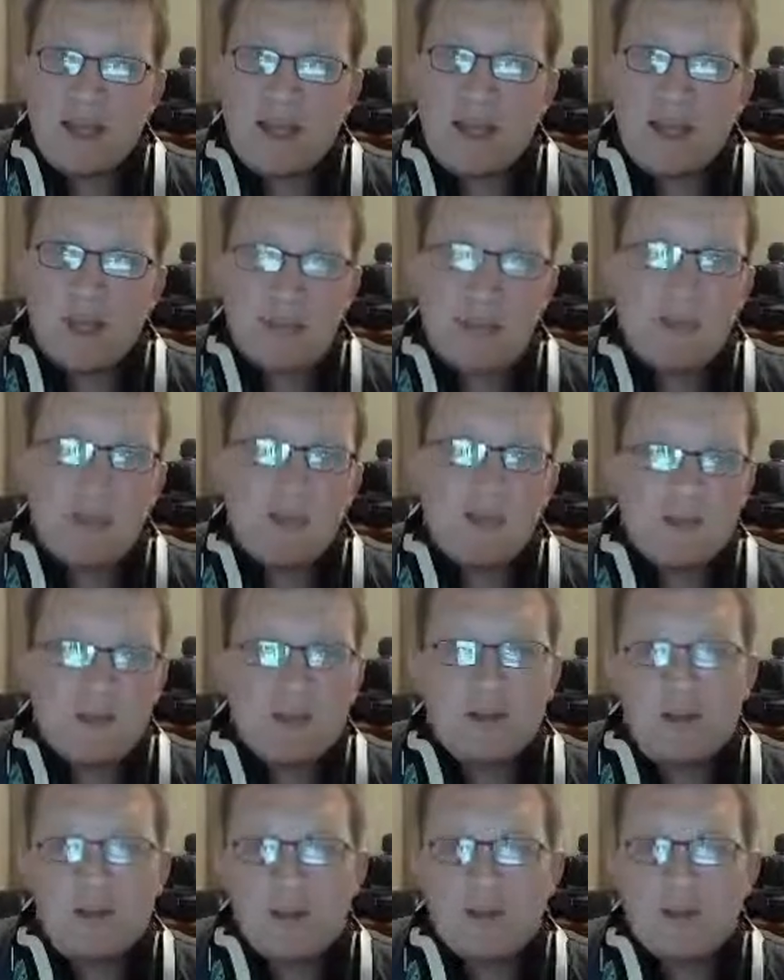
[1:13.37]
and the mage
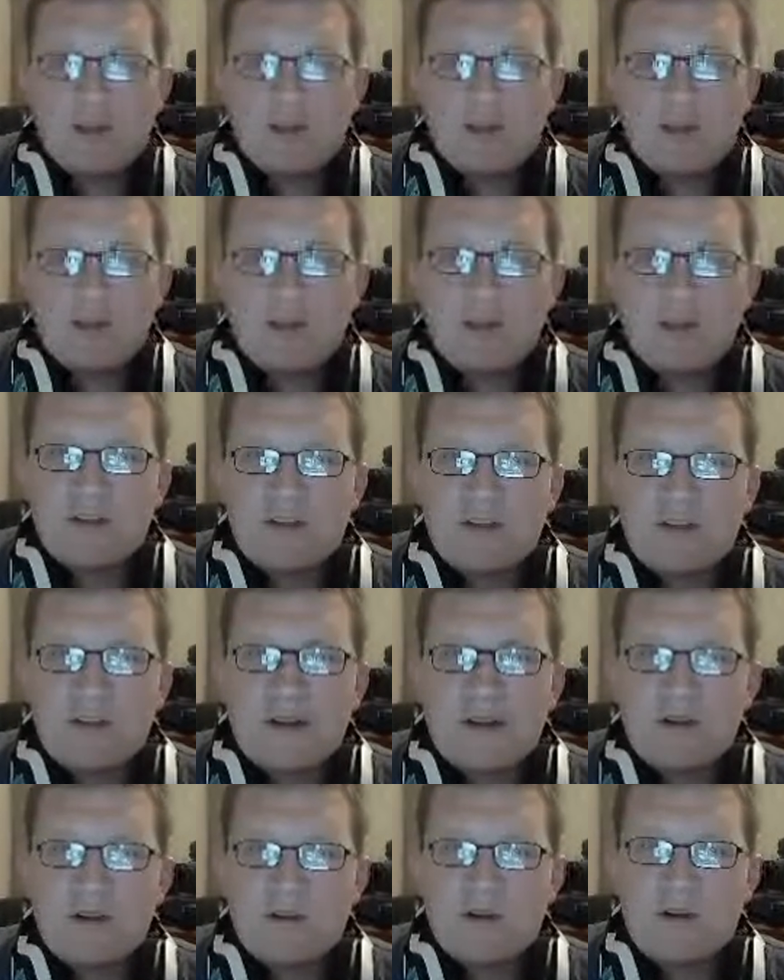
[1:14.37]
that's a distance
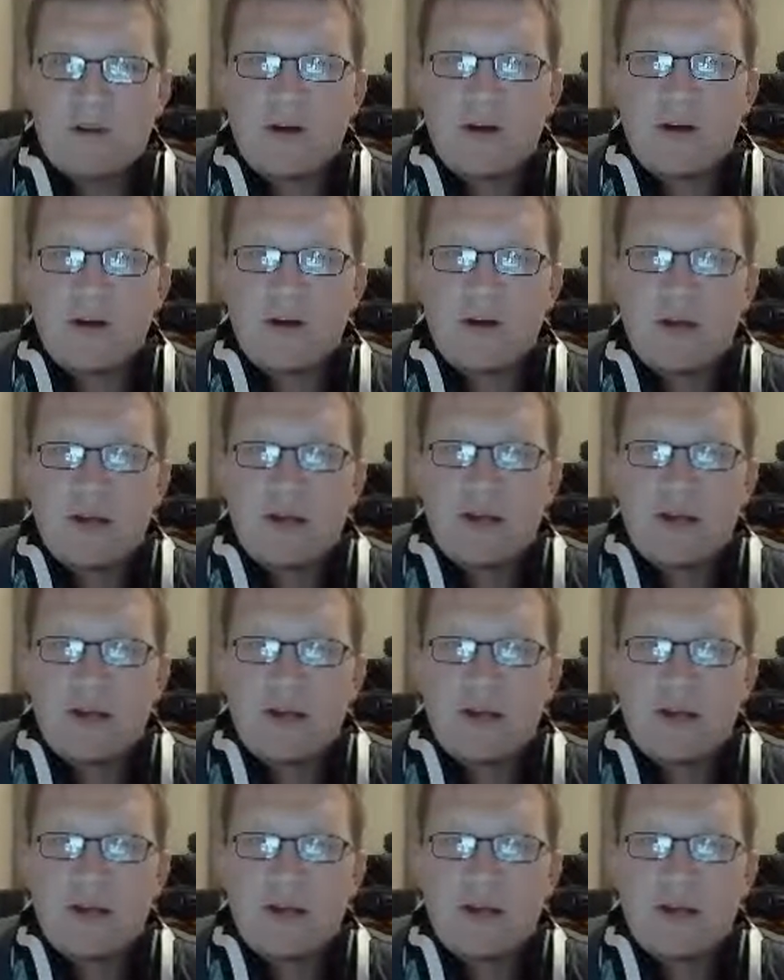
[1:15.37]
fighter as well.